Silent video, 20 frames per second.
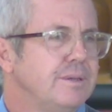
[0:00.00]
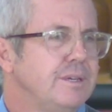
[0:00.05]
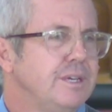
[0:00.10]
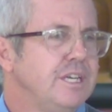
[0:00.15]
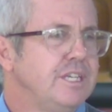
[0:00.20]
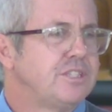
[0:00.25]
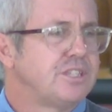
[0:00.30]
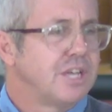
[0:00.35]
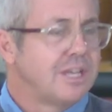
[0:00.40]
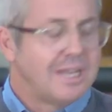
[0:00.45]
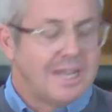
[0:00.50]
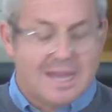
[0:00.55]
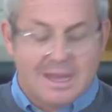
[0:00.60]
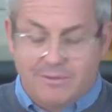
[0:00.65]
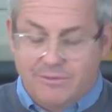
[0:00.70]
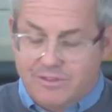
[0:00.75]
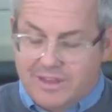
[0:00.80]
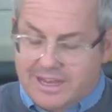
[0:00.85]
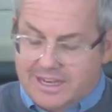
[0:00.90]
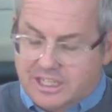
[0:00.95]
It's a
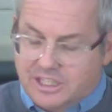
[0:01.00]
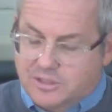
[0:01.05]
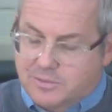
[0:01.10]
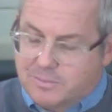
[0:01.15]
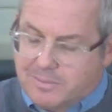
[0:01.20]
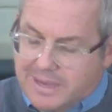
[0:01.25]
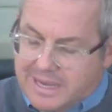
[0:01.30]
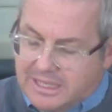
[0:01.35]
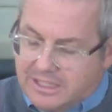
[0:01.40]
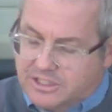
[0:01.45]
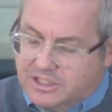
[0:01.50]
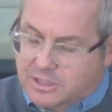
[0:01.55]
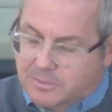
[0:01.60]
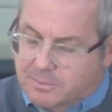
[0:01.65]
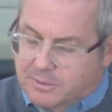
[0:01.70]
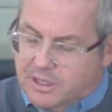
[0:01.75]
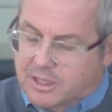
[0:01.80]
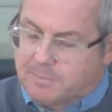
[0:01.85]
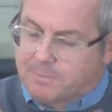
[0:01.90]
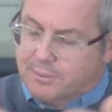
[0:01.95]
love that is meant to
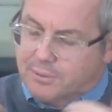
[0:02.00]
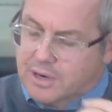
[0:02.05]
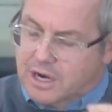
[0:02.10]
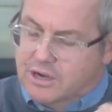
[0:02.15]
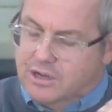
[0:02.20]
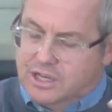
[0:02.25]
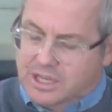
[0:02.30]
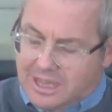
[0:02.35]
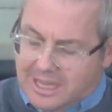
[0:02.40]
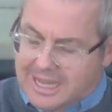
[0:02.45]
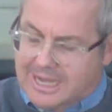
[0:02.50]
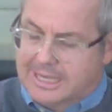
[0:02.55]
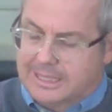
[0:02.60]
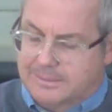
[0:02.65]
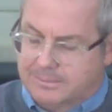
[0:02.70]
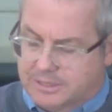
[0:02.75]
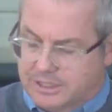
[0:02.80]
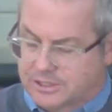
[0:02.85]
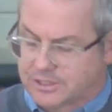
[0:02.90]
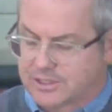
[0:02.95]
be
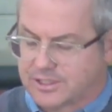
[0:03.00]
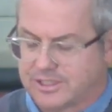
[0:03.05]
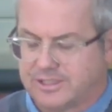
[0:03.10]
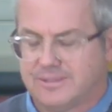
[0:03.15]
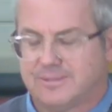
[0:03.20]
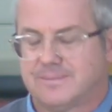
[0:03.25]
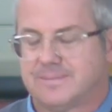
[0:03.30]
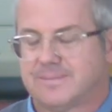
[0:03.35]
proclaimed, isn't it?